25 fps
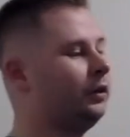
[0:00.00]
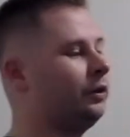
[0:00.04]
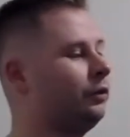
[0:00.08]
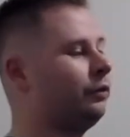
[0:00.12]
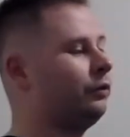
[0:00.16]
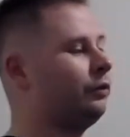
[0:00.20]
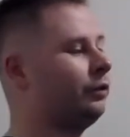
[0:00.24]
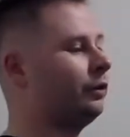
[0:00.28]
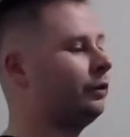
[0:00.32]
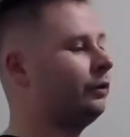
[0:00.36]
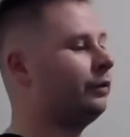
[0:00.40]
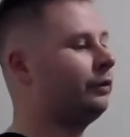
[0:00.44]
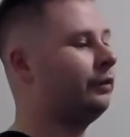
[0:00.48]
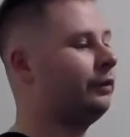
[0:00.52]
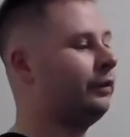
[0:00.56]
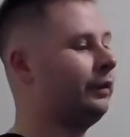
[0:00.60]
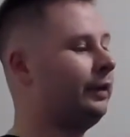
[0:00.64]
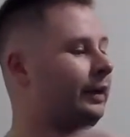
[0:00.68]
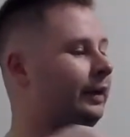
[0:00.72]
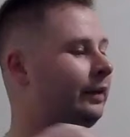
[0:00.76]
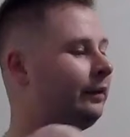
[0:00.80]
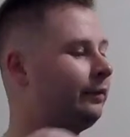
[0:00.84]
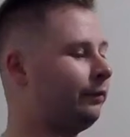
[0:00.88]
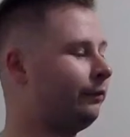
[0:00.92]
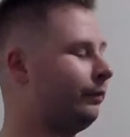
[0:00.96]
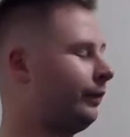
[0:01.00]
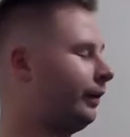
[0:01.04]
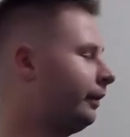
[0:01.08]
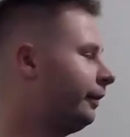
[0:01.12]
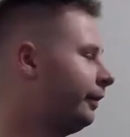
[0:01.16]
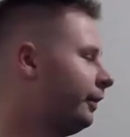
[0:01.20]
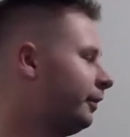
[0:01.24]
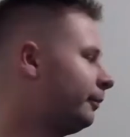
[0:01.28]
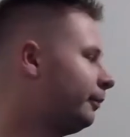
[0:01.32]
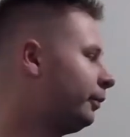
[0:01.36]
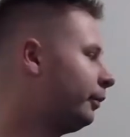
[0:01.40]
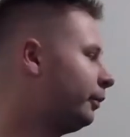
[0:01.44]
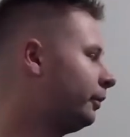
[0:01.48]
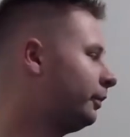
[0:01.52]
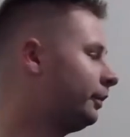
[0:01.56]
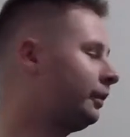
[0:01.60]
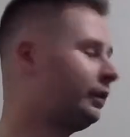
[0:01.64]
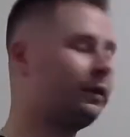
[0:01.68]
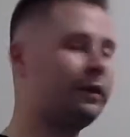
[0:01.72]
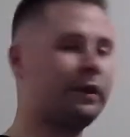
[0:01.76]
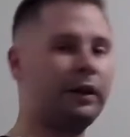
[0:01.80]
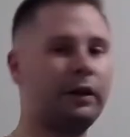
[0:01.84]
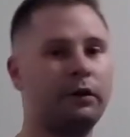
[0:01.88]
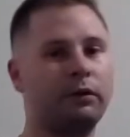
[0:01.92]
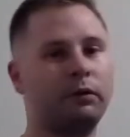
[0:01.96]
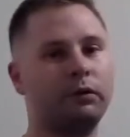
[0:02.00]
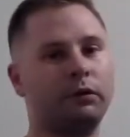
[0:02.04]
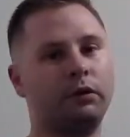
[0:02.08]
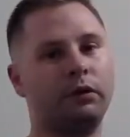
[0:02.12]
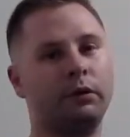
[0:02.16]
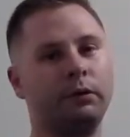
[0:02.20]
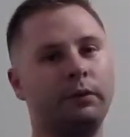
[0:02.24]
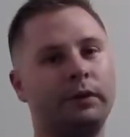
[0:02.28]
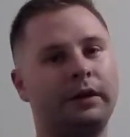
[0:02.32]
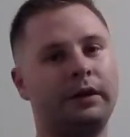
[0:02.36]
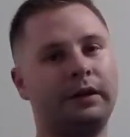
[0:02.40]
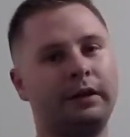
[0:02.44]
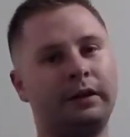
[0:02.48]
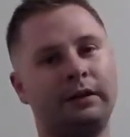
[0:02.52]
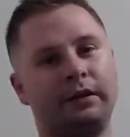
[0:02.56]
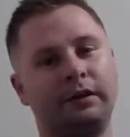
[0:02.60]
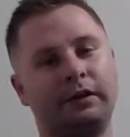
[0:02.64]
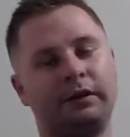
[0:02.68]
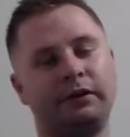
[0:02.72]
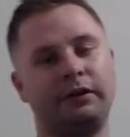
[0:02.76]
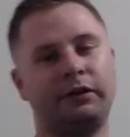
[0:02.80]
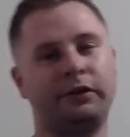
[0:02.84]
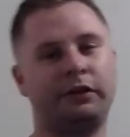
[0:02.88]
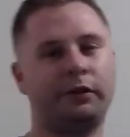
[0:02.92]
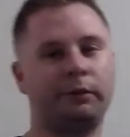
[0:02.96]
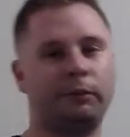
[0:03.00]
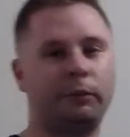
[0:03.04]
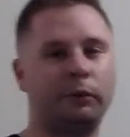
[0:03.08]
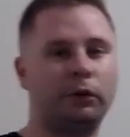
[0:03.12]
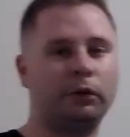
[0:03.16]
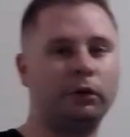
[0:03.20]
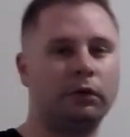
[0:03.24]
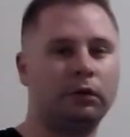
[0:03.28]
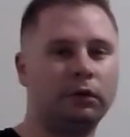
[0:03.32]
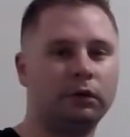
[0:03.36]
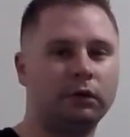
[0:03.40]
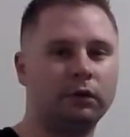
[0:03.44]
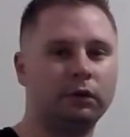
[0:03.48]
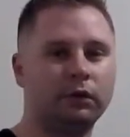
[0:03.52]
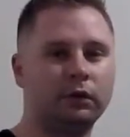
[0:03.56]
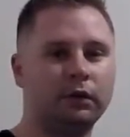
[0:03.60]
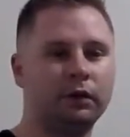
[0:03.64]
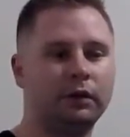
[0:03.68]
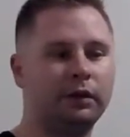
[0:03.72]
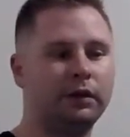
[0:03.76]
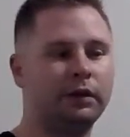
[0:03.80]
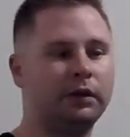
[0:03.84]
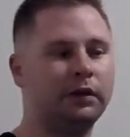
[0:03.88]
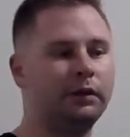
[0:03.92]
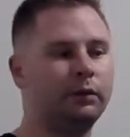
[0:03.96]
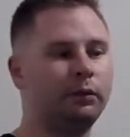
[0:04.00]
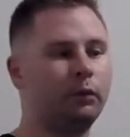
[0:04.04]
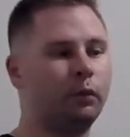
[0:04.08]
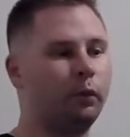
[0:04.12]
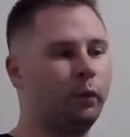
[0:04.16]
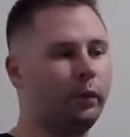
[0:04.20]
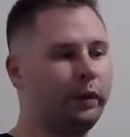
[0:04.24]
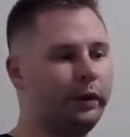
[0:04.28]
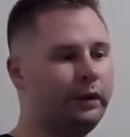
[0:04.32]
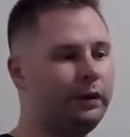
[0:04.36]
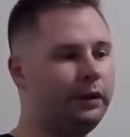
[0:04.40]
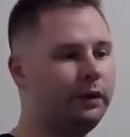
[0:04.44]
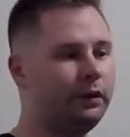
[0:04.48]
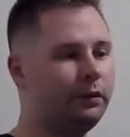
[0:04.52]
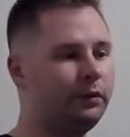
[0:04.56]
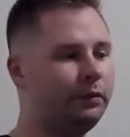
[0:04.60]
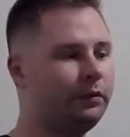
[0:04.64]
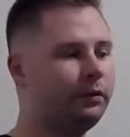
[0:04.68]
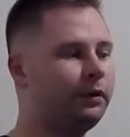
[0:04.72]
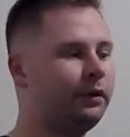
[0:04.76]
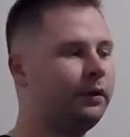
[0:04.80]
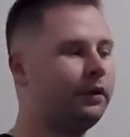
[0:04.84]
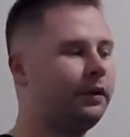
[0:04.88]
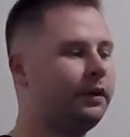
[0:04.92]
So it's very important that you do it in this small window